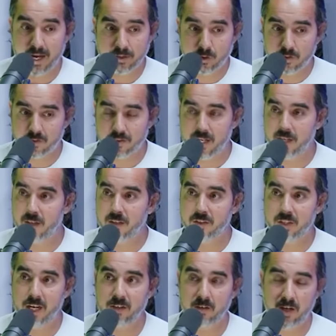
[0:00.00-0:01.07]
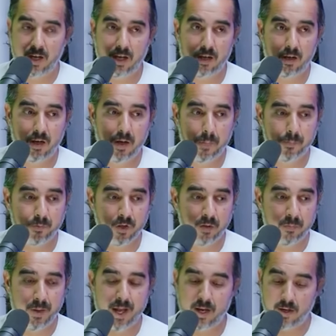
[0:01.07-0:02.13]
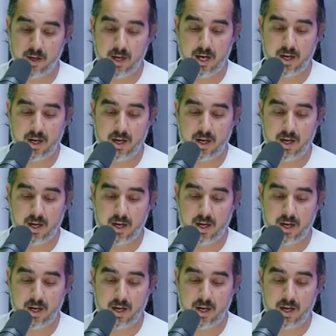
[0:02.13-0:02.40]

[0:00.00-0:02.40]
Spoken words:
I just said, Ben,